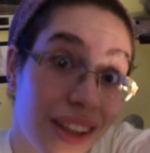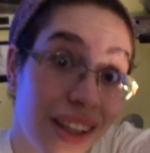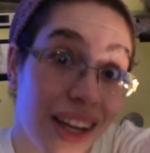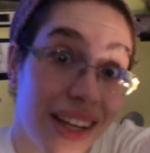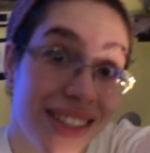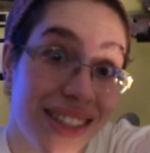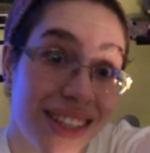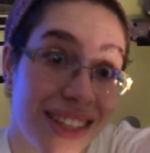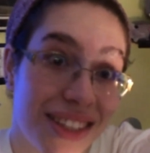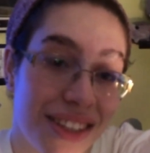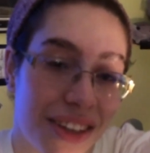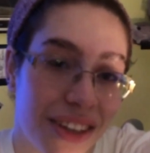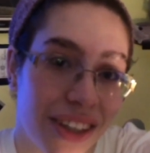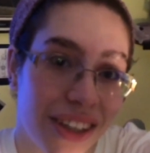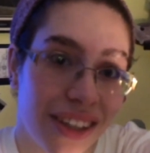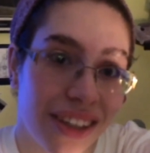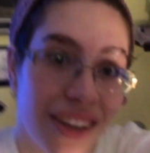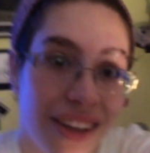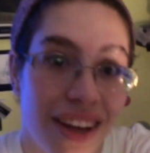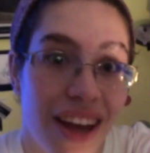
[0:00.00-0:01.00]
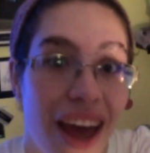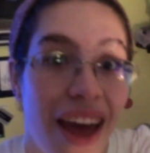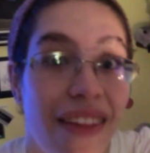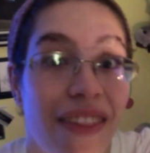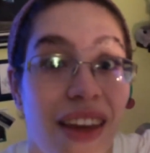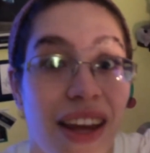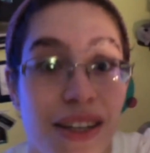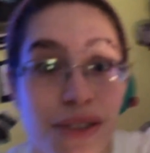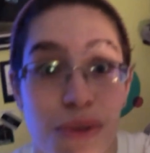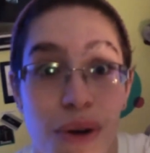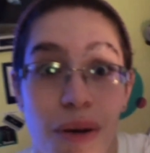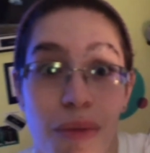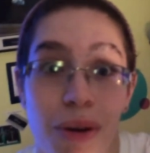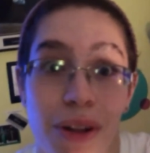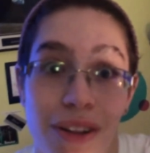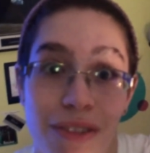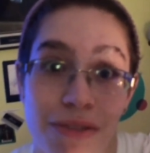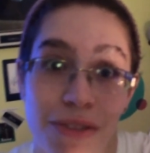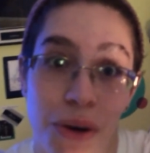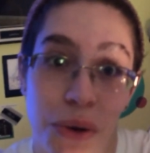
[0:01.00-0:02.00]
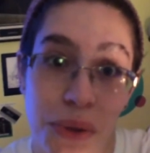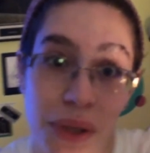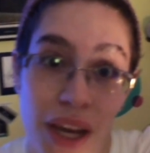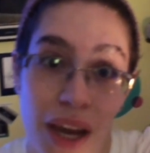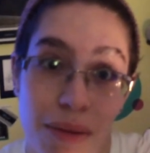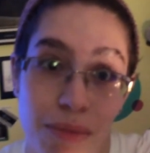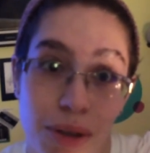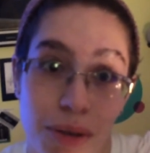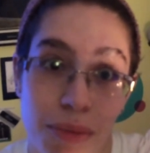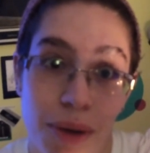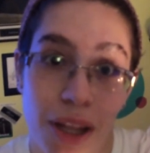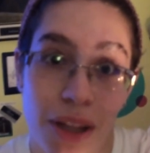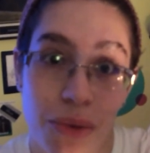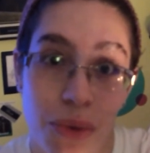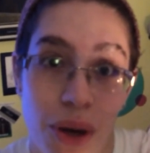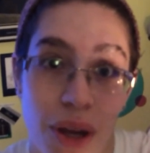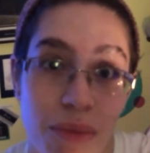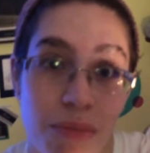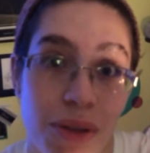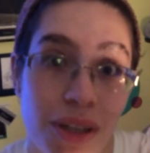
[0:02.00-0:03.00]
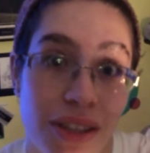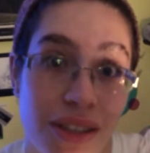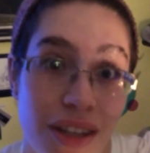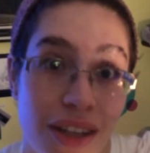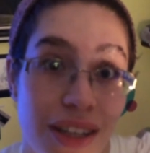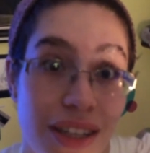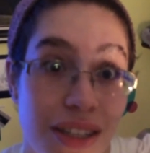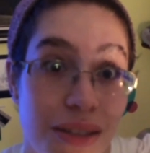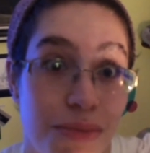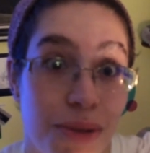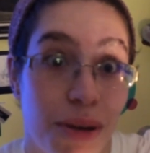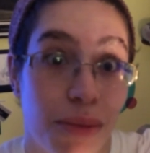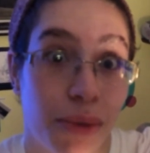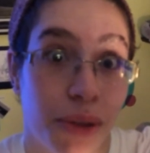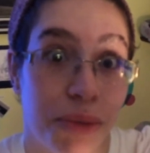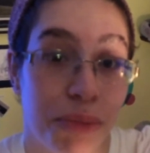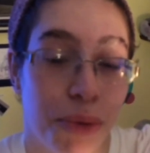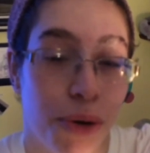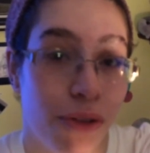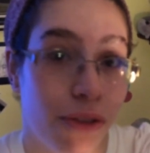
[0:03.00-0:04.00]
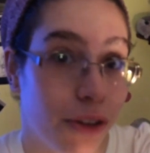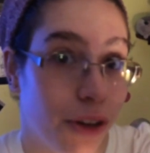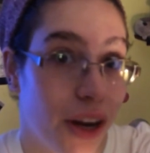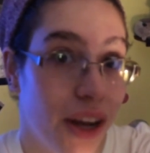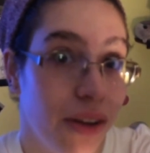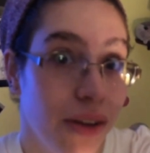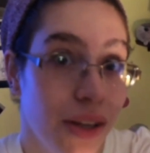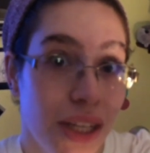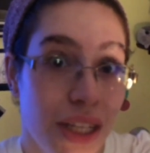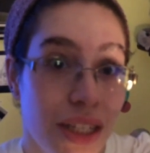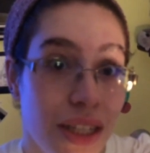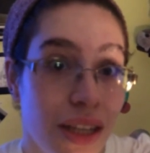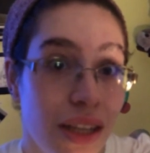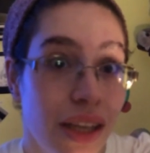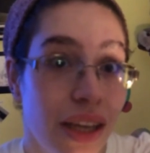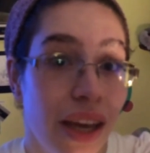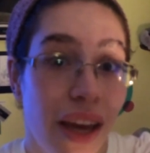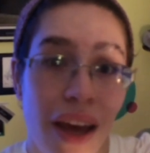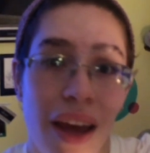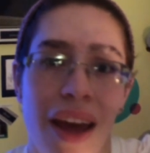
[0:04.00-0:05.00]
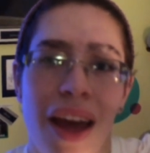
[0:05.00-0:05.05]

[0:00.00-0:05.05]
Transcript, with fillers: Let's get started. And that's why I'm on the phone camera, by the way, because I need to be able to move around easily,